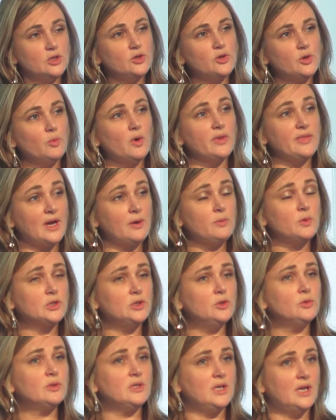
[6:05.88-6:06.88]
look at what that would
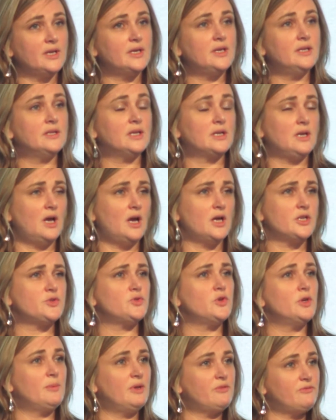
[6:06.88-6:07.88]
look like in the
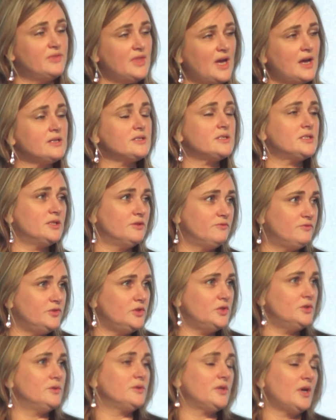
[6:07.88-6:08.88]
classroom if that's the
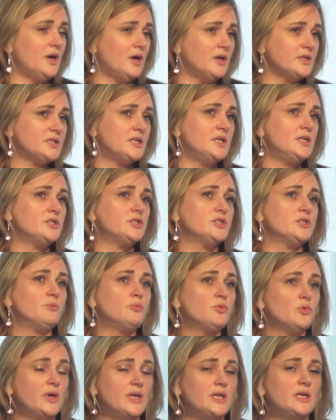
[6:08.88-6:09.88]
view that our teachers are
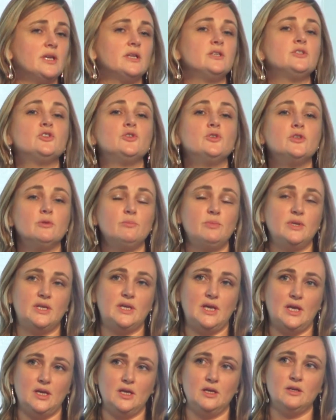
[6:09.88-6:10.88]
bringing to the
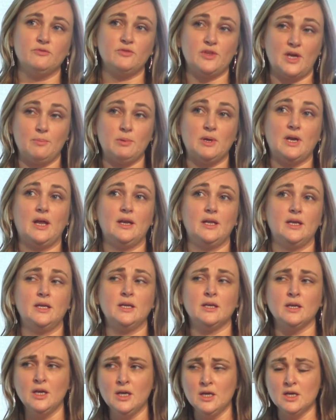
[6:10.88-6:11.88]
beginning of their planning
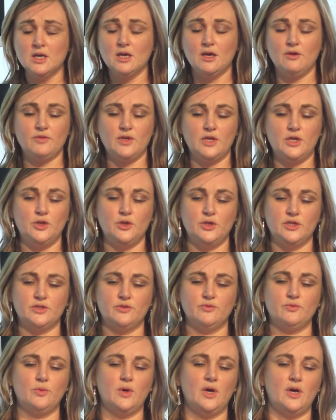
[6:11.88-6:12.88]
of their unit
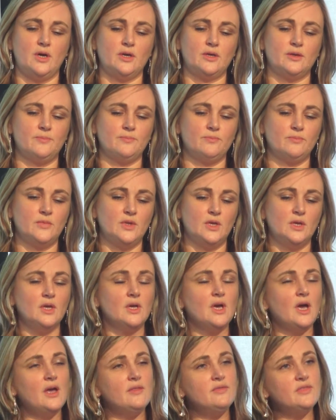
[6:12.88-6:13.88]
of work.
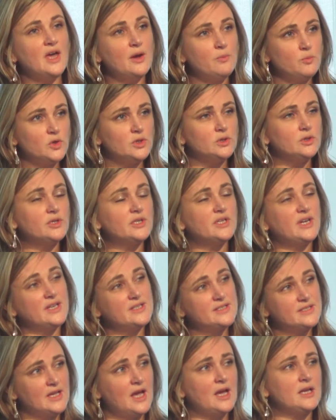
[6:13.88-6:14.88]
And then we'll look at
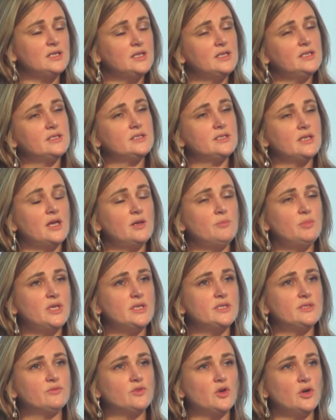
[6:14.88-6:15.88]
exactly the same
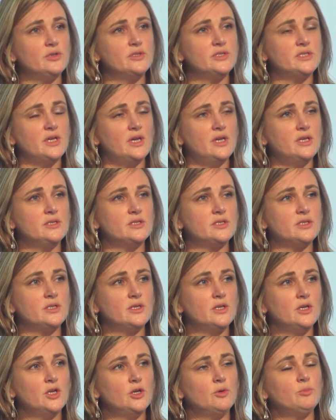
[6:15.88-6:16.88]
piece of content,
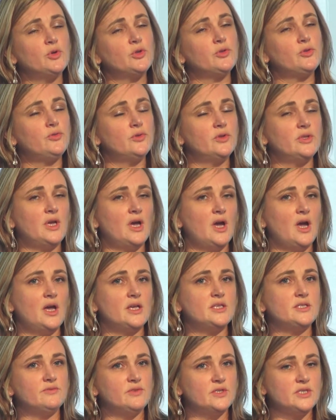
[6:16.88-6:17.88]
but through the
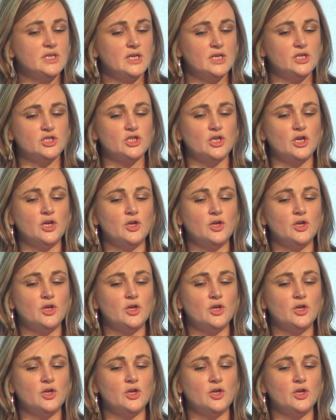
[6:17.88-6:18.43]
eyes of a teacher